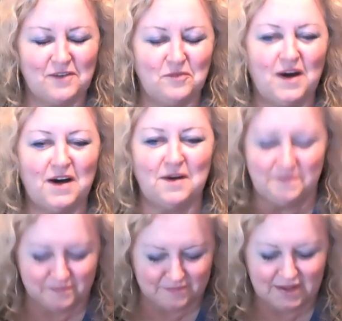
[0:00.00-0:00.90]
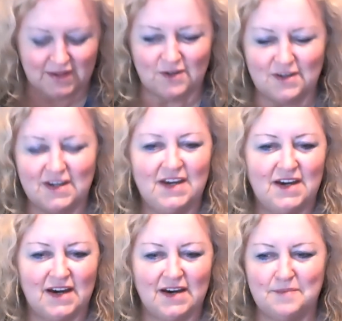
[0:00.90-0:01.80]
Well, you know,
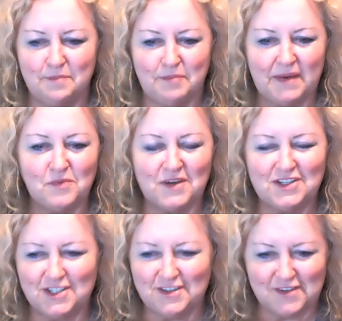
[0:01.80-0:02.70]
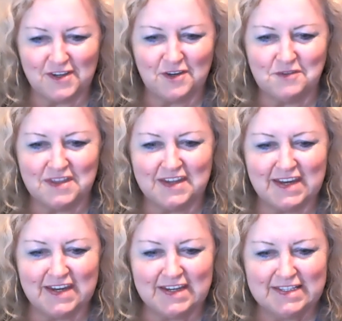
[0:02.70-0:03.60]
best wishes to you and the
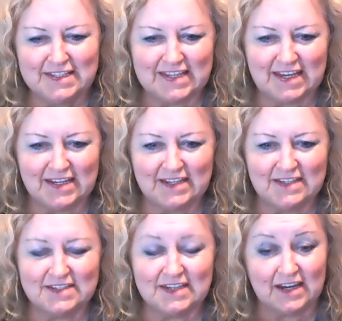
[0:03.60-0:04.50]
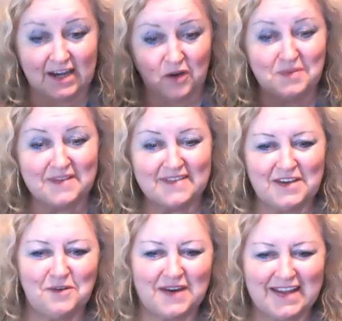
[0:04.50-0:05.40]
kids, and I hope to see
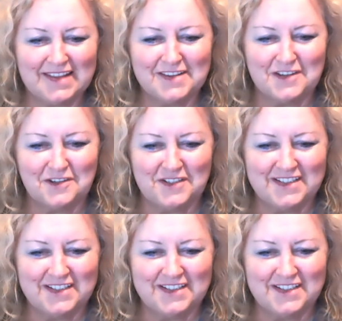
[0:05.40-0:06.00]
you again soon.